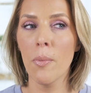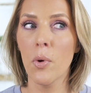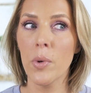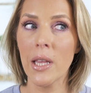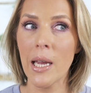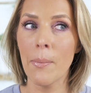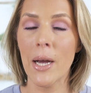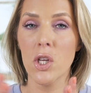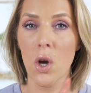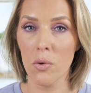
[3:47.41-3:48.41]
but really in
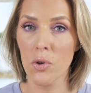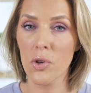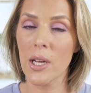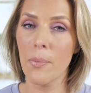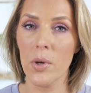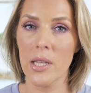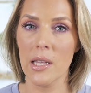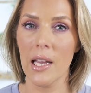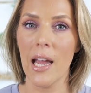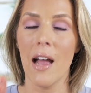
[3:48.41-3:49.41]
my toner step
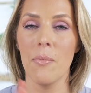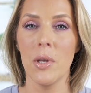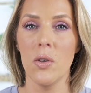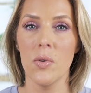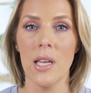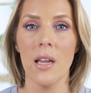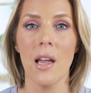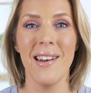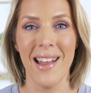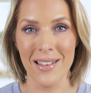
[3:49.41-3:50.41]
recently, I have been using
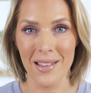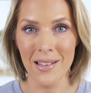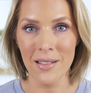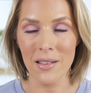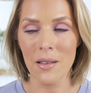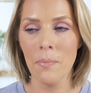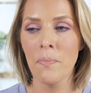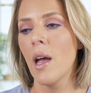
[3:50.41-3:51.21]
an essence.